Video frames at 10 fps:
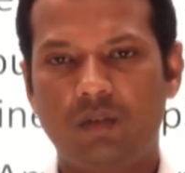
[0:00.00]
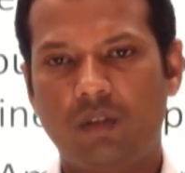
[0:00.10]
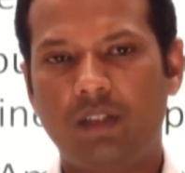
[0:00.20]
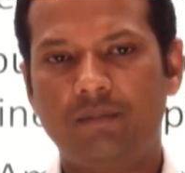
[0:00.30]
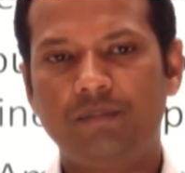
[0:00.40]

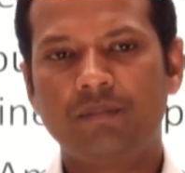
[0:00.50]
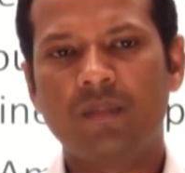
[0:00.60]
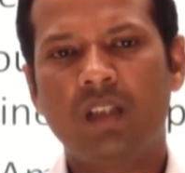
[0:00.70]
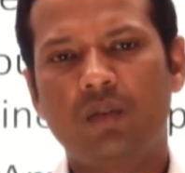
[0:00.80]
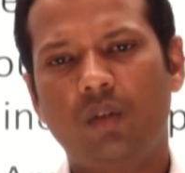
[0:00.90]
Okay,
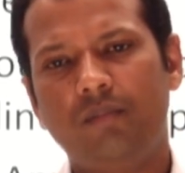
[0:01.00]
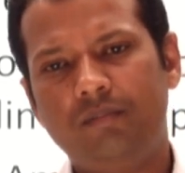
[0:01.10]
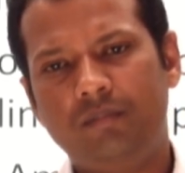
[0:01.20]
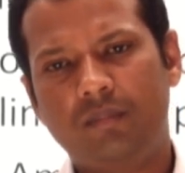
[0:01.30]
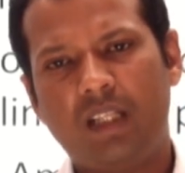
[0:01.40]
so
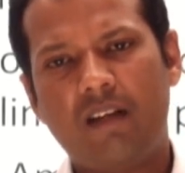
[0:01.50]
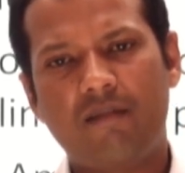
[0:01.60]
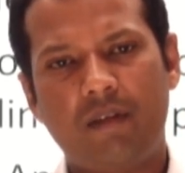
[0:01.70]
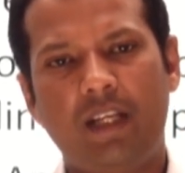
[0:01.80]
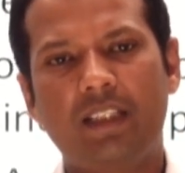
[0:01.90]
there are
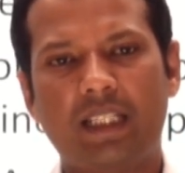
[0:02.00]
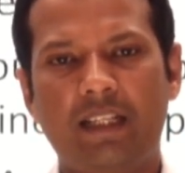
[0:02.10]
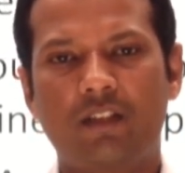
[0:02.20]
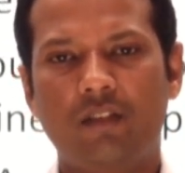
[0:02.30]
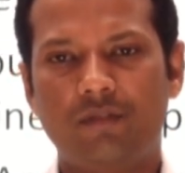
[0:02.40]
various
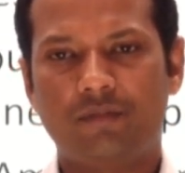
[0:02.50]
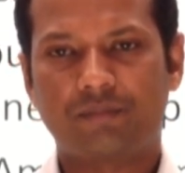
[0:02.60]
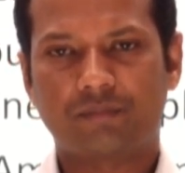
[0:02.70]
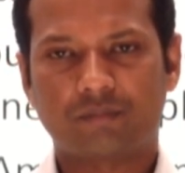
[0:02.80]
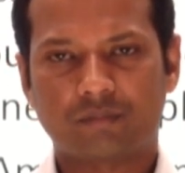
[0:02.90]
kinds of
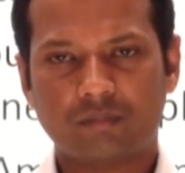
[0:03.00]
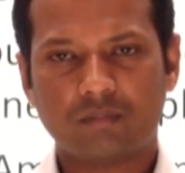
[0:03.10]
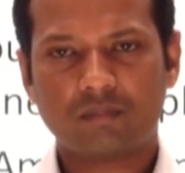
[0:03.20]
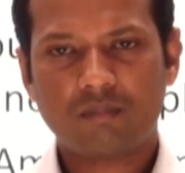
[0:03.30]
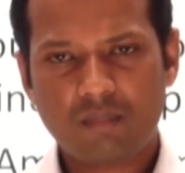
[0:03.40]

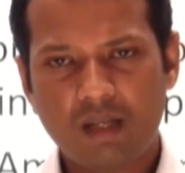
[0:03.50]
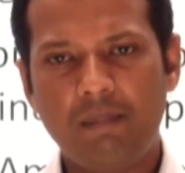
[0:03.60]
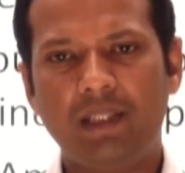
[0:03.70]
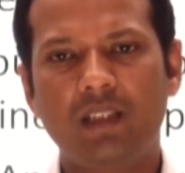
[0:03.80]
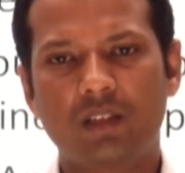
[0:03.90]

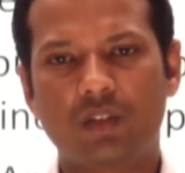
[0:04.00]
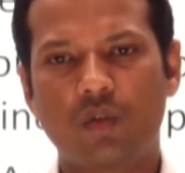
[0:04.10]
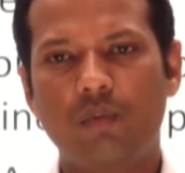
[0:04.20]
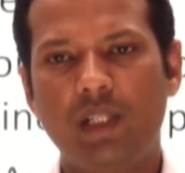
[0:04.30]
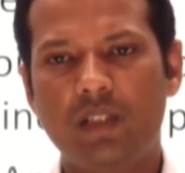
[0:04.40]
methods
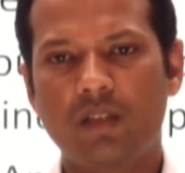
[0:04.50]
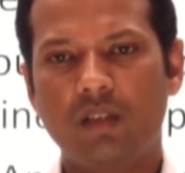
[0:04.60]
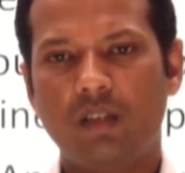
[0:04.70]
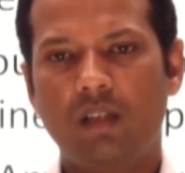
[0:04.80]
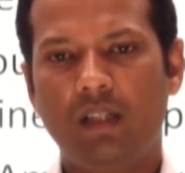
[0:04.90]
through which
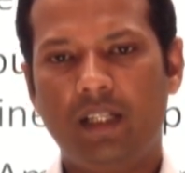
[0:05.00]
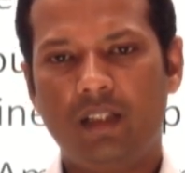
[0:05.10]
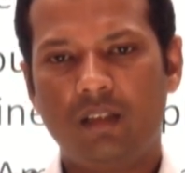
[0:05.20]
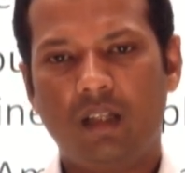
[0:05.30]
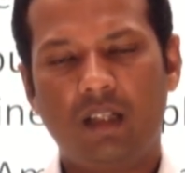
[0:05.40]

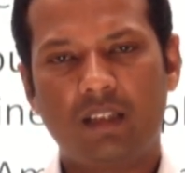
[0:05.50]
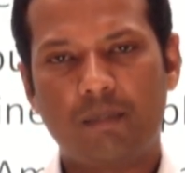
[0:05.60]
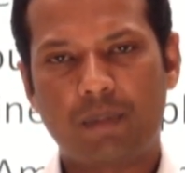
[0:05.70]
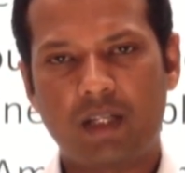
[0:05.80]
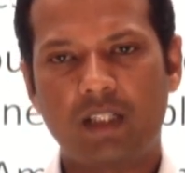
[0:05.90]
the
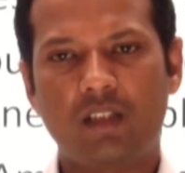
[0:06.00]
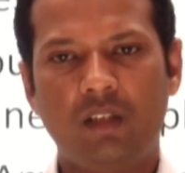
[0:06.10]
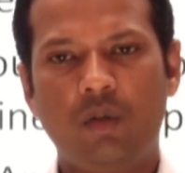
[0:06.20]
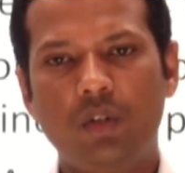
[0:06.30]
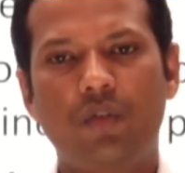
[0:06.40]

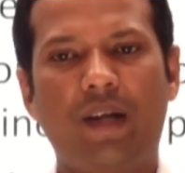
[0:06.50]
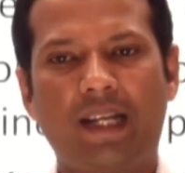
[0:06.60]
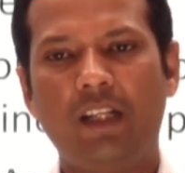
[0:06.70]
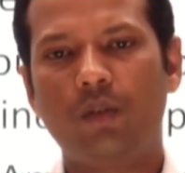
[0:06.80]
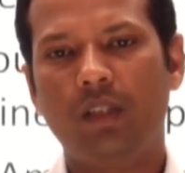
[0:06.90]
product goes
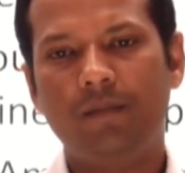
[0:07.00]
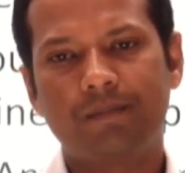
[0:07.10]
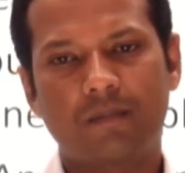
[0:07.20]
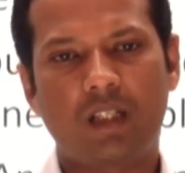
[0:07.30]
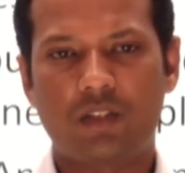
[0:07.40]
directly to the
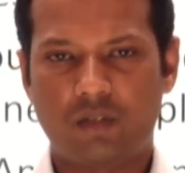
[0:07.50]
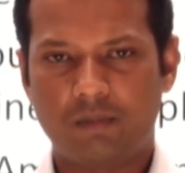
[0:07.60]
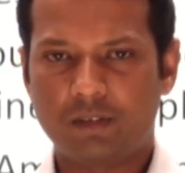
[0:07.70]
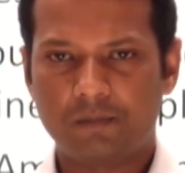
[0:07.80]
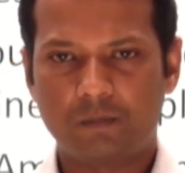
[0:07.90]

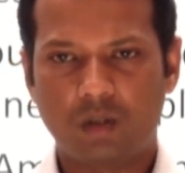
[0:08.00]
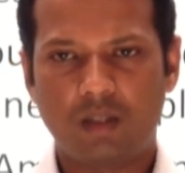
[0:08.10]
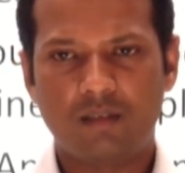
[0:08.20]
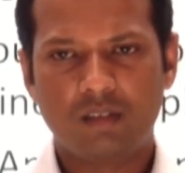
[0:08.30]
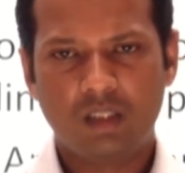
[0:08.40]
customers.
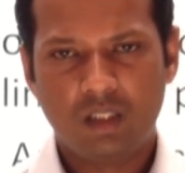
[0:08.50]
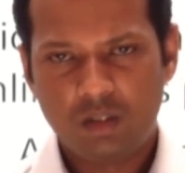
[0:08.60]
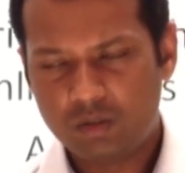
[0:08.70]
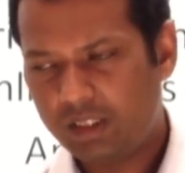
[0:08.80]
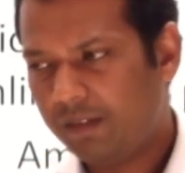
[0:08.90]
Okay,
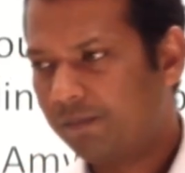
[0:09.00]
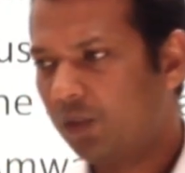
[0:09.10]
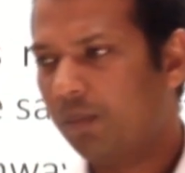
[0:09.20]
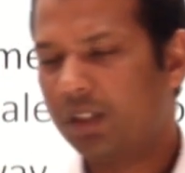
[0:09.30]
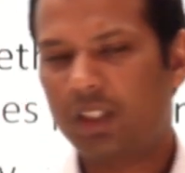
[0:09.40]
you see,
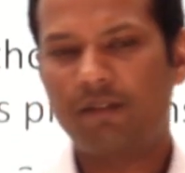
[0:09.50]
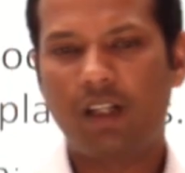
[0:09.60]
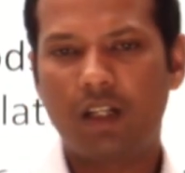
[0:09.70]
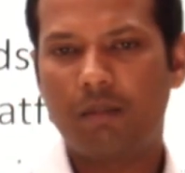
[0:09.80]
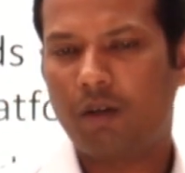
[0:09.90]
you must have
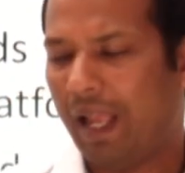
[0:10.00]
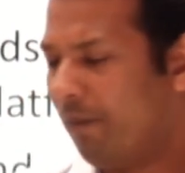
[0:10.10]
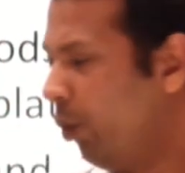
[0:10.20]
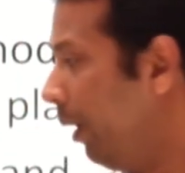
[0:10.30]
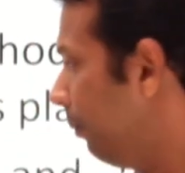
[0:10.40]
heard about
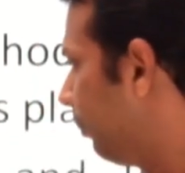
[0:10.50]
Amway.